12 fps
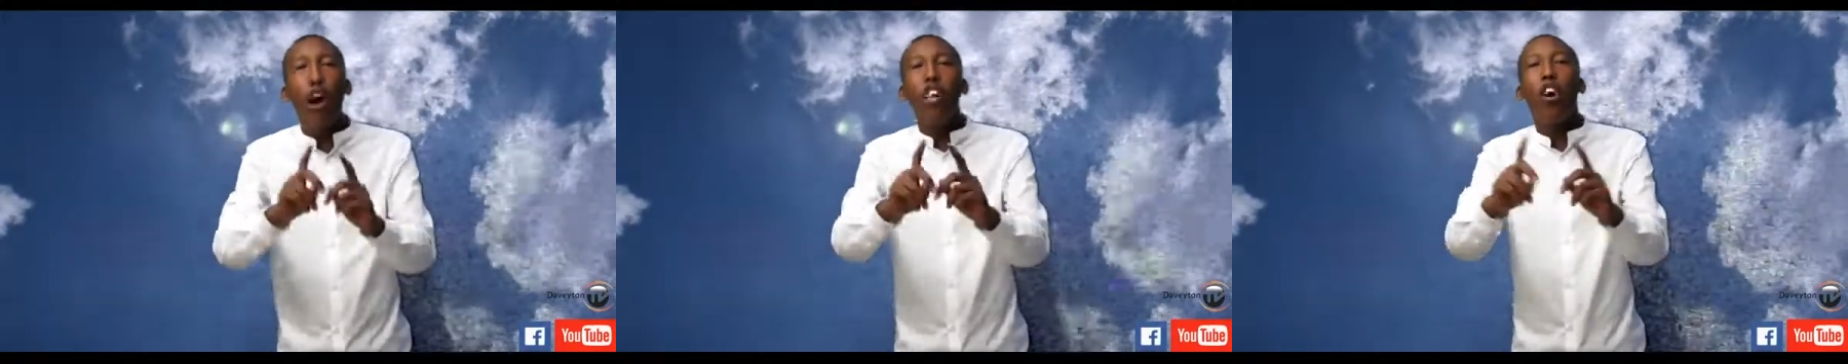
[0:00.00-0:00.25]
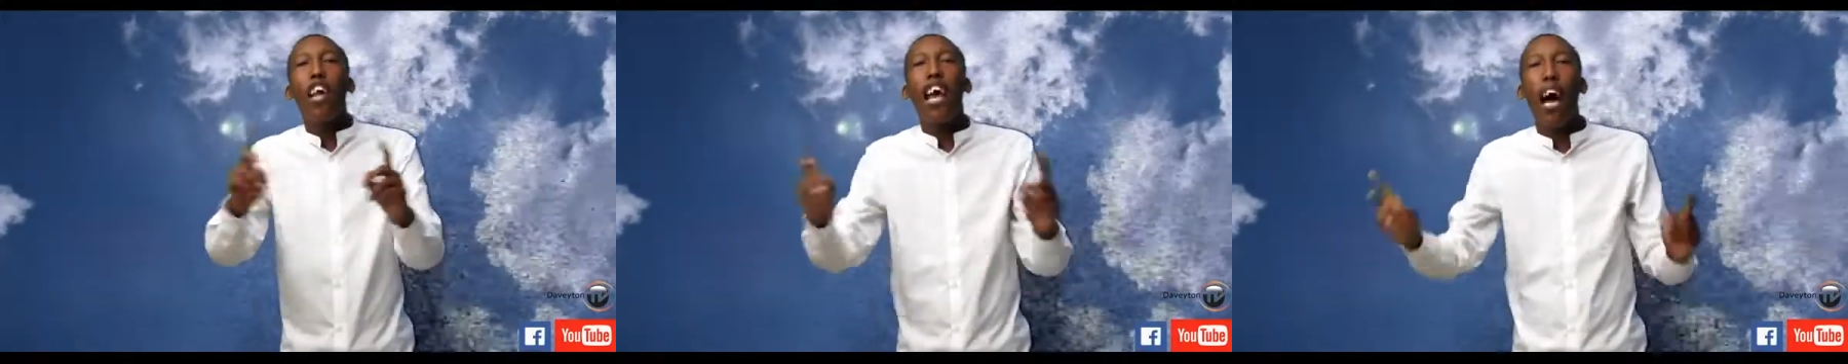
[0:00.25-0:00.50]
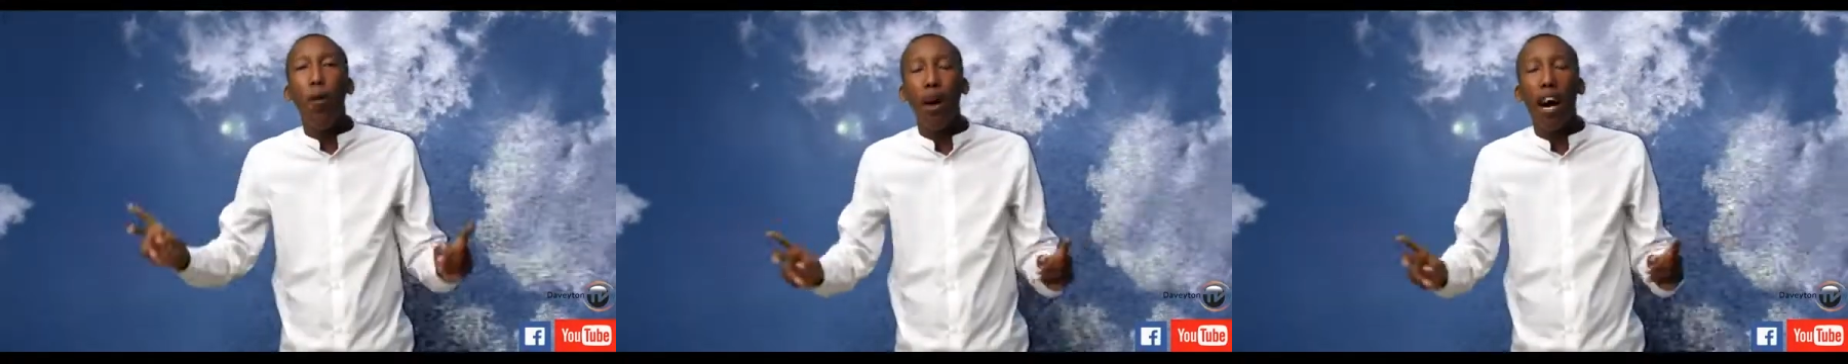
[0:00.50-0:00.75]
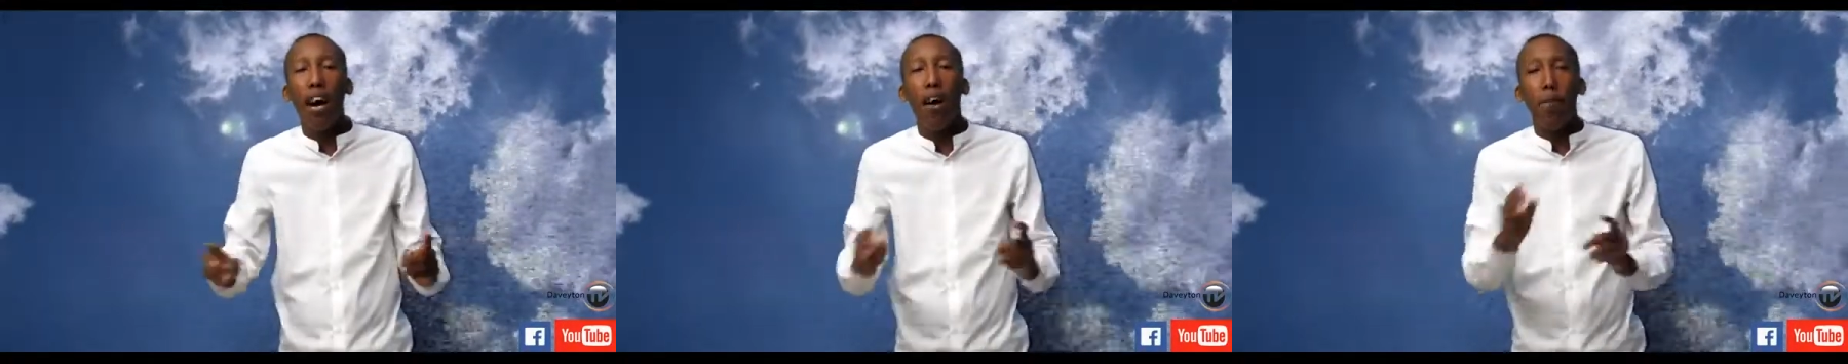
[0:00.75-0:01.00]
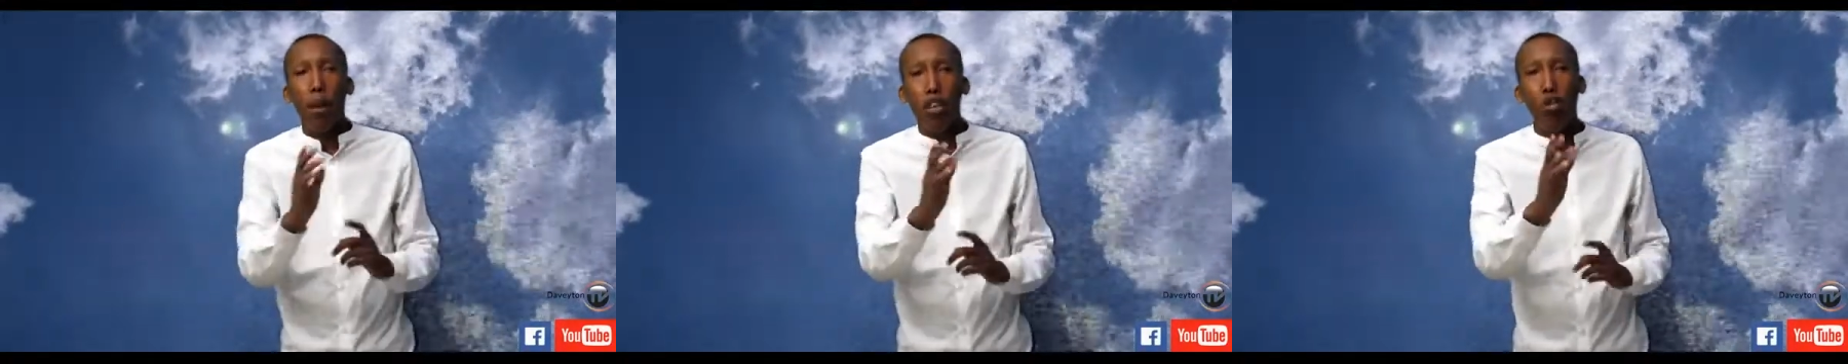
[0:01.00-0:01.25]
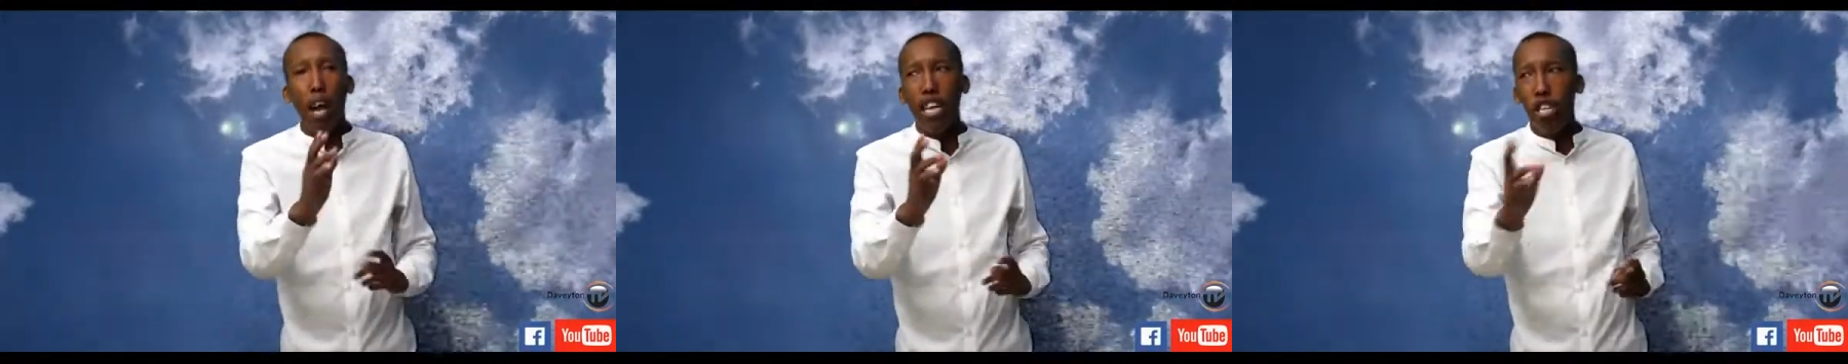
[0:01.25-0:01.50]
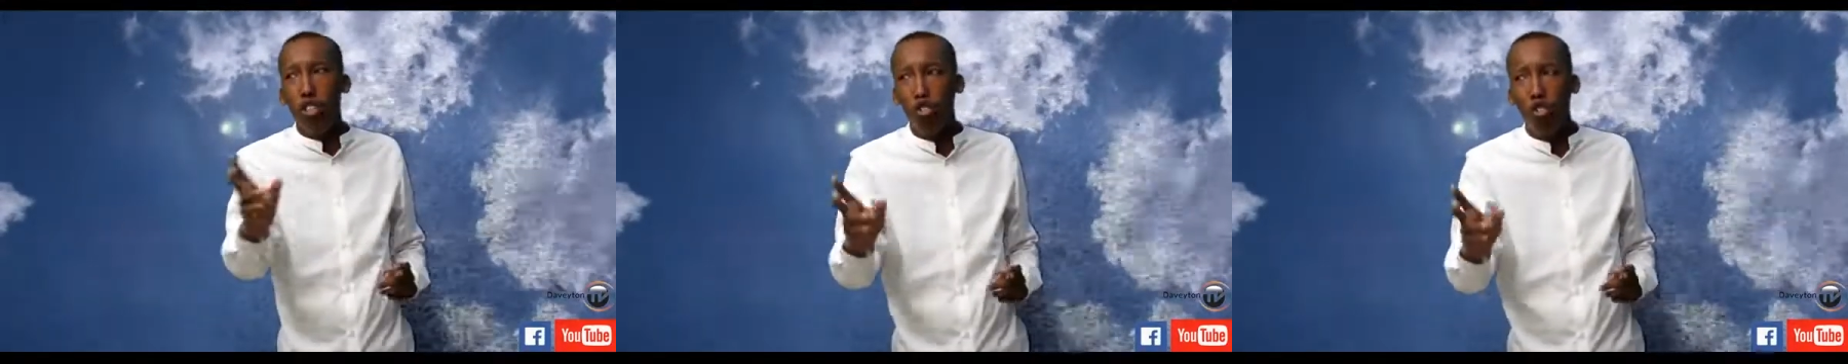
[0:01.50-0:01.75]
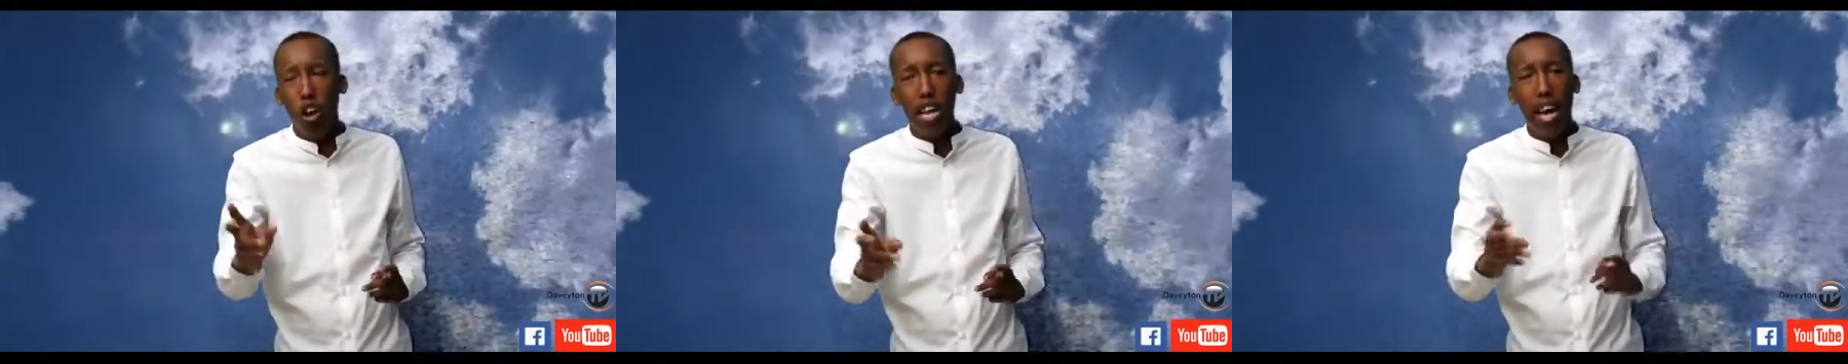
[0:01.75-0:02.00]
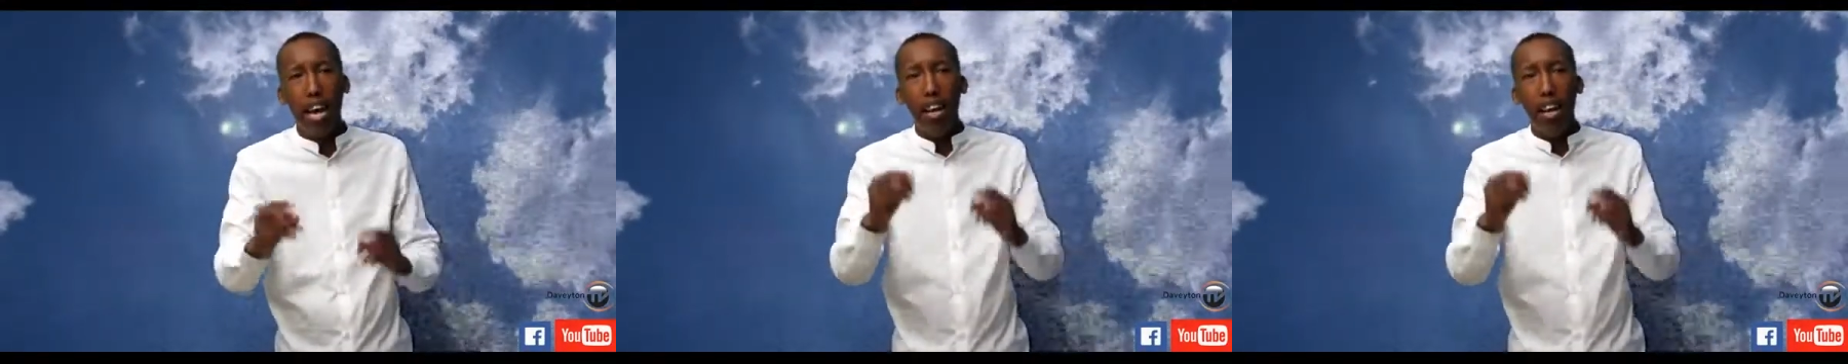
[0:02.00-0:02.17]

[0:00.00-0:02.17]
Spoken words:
not a helper, but you are a destroyer.